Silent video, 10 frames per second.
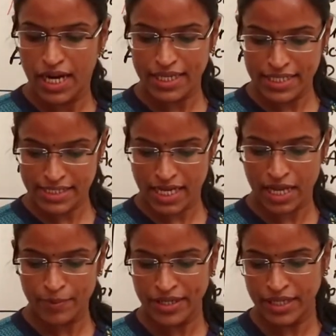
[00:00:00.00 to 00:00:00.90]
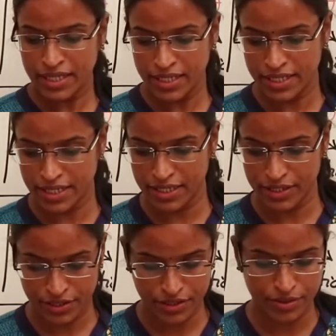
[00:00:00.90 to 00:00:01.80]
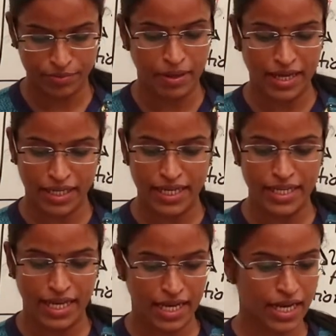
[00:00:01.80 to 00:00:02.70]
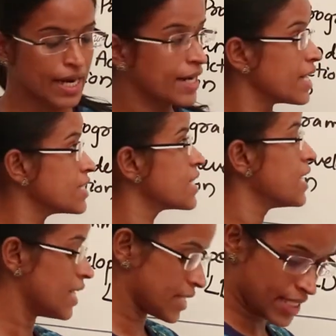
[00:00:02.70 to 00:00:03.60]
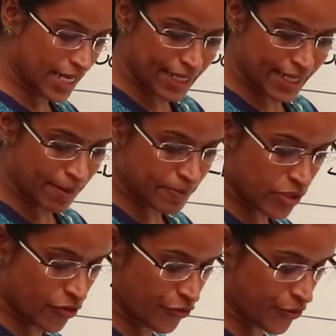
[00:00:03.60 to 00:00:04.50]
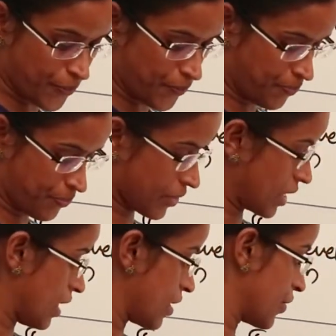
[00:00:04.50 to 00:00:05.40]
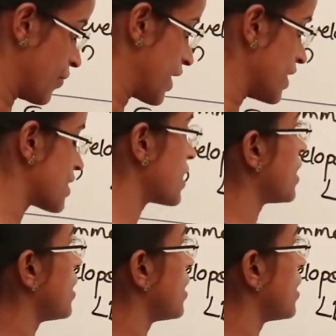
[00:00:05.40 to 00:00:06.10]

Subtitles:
And this carbon market contains three types of units.